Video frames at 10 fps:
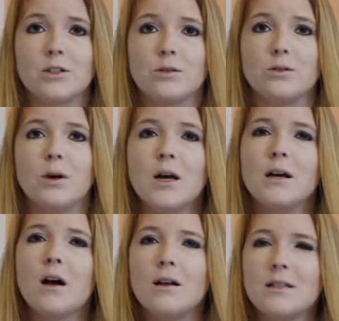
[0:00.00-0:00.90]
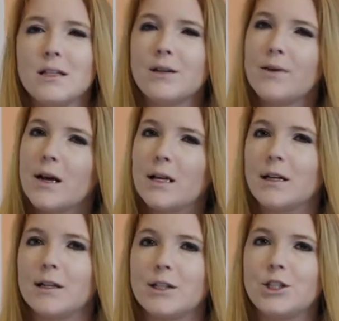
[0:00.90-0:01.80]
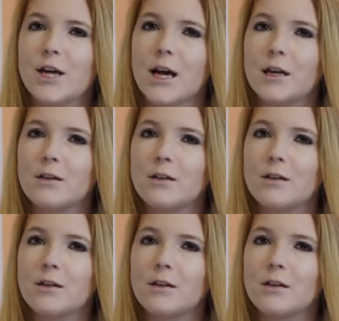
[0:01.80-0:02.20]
to constantly, regularly check